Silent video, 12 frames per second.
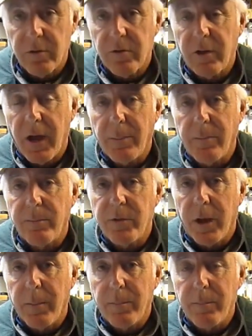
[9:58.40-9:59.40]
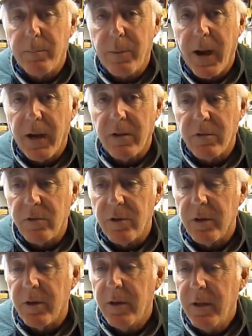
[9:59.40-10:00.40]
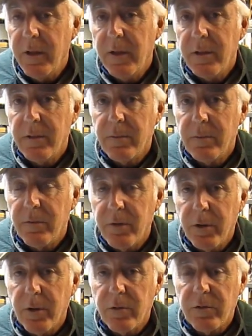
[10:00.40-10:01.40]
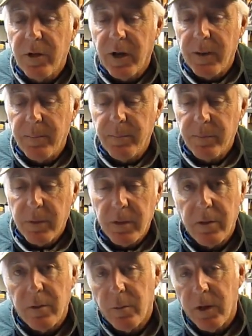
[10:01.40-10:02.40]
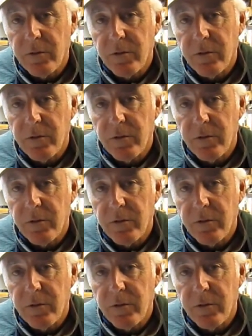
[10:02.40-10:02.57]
top pockets here. If you notice, Tom, you're watching